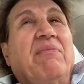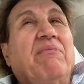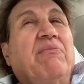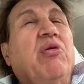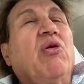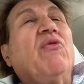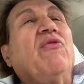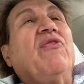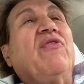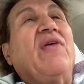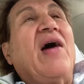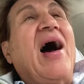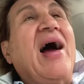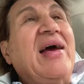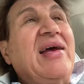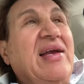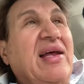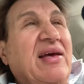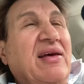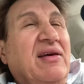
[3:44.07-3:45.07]

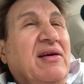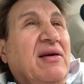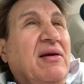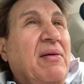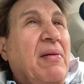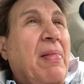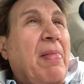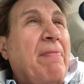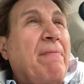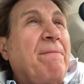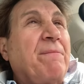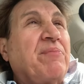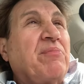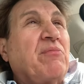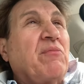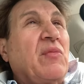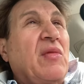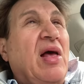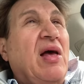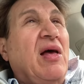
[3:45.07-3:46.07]
providing
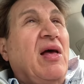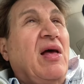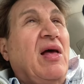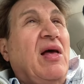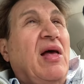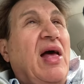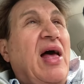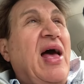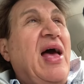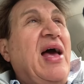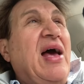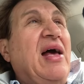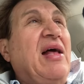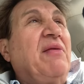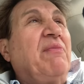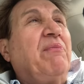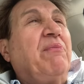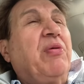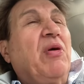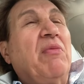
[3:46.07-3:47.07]

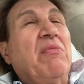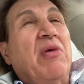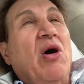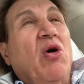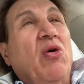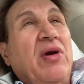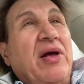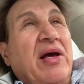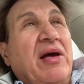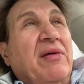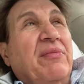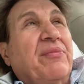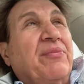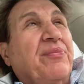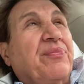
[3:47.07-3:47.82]
and promoting